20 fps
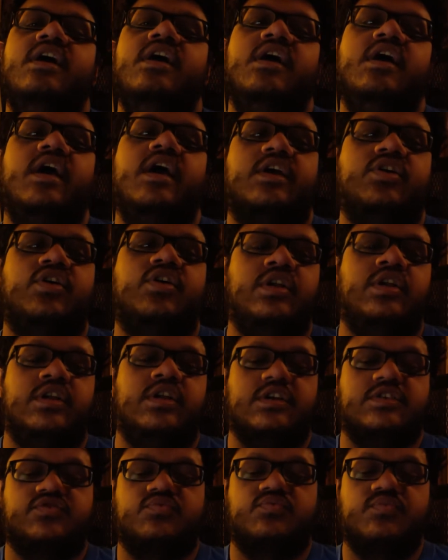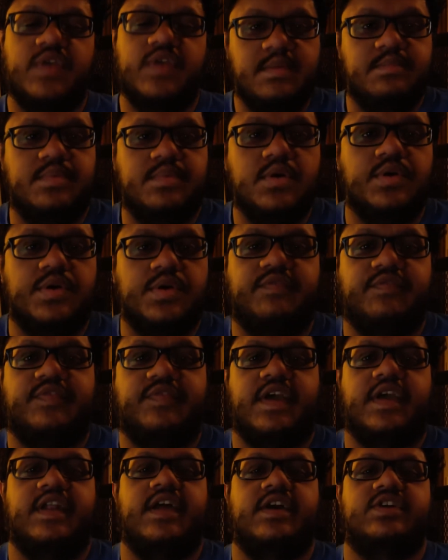It couldn't just reboot if the
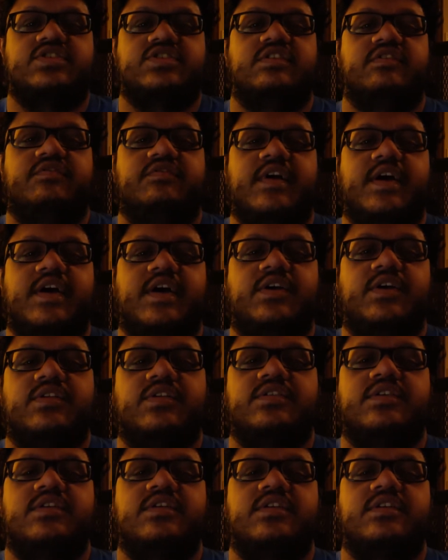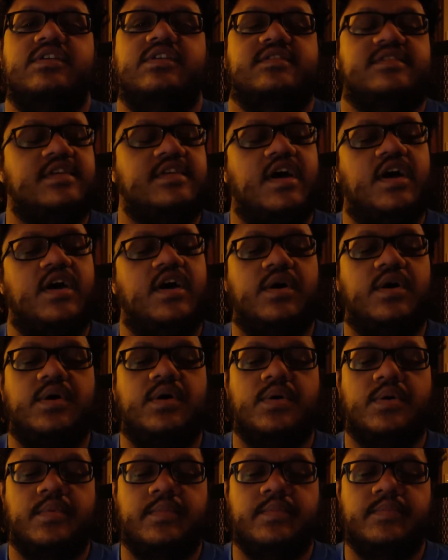connection failed.
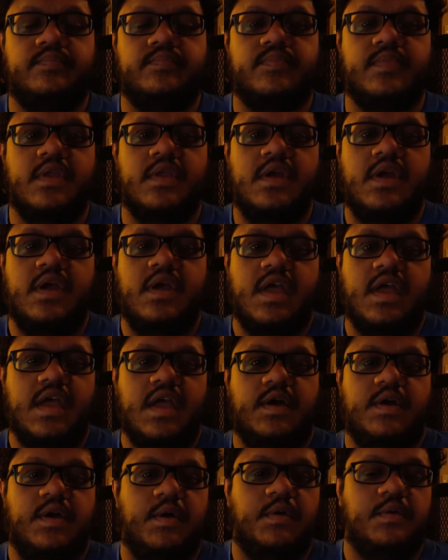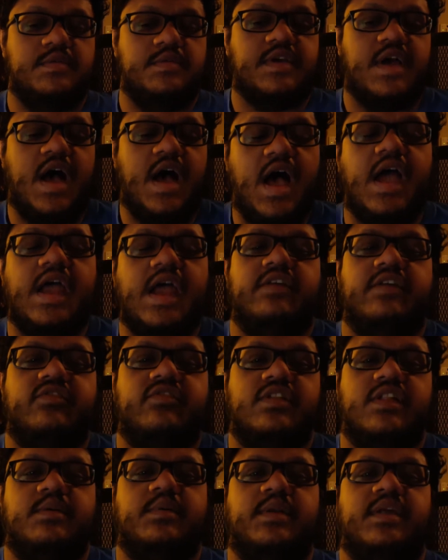So it was kind of a
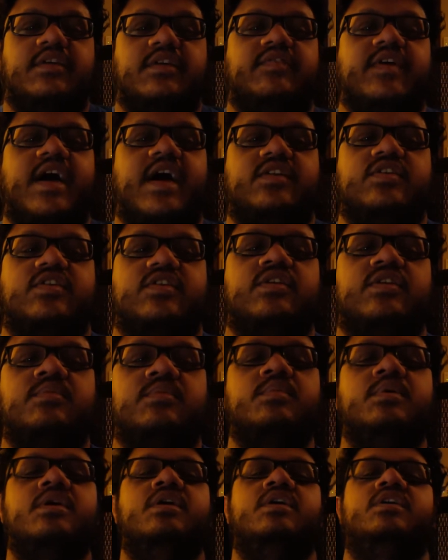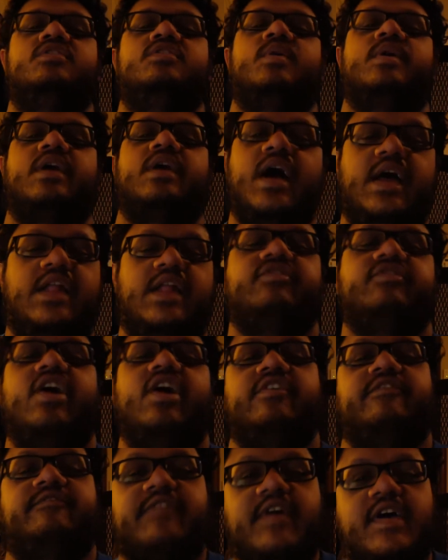limiting factor. So I kind of
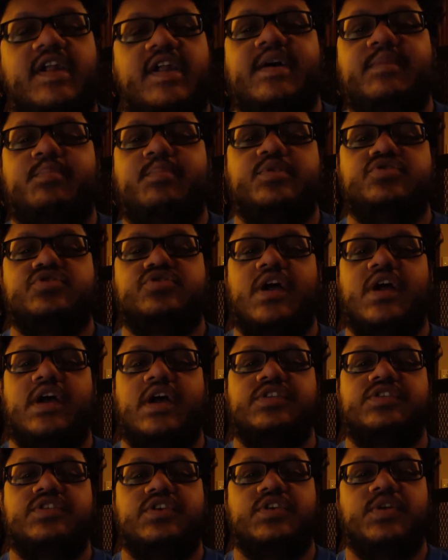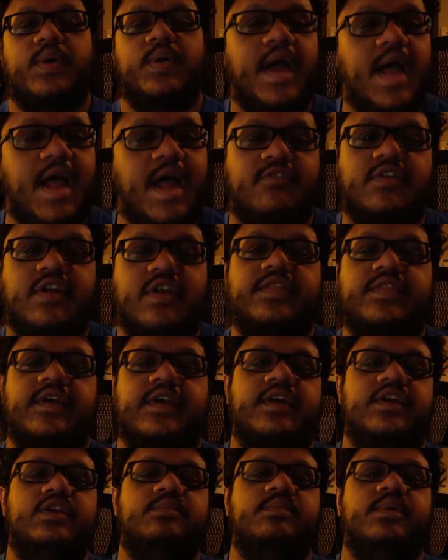got fed up with trying to do everything
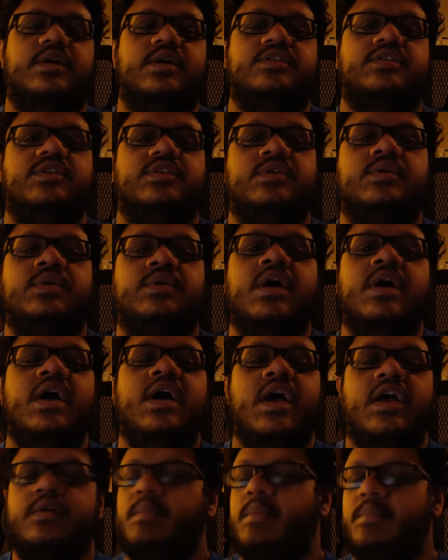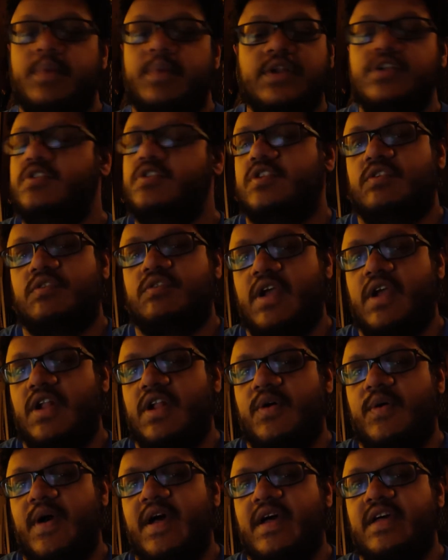in Ubuntu. Ubuntu's a great
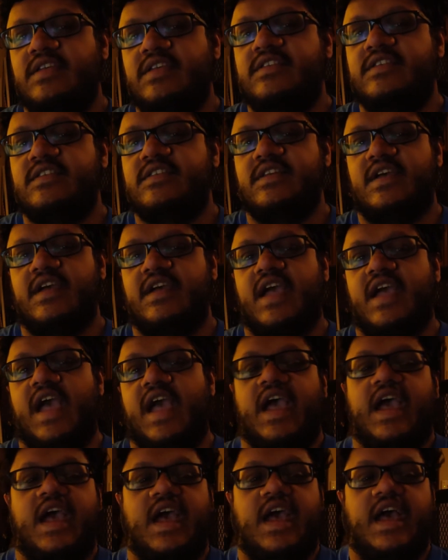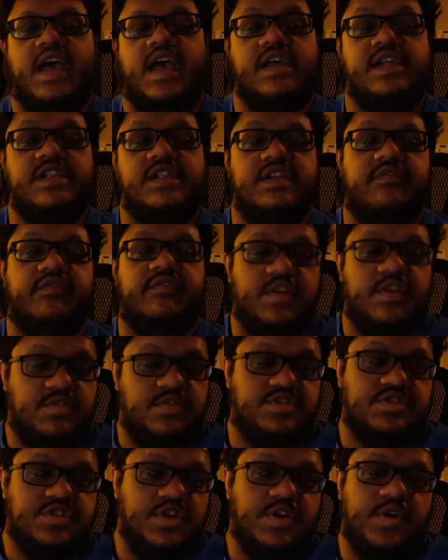OS, and if you know what
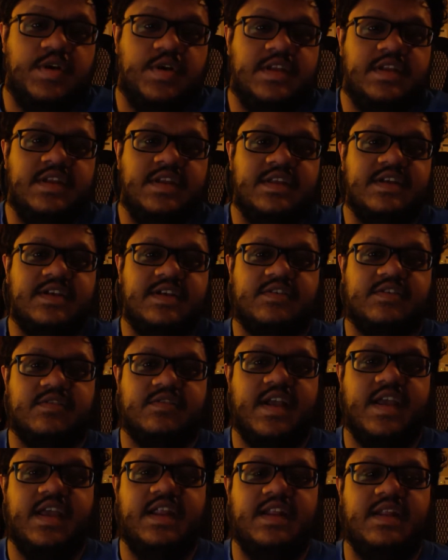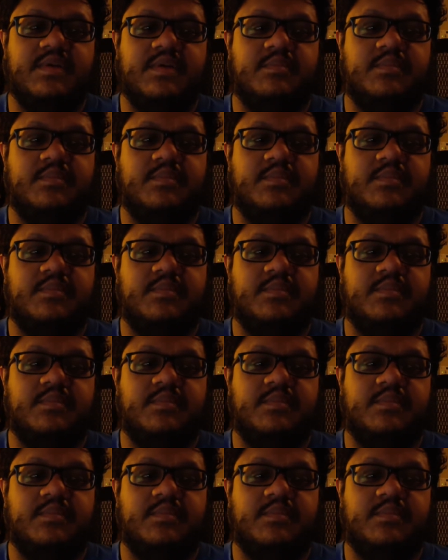you're doing, you're great.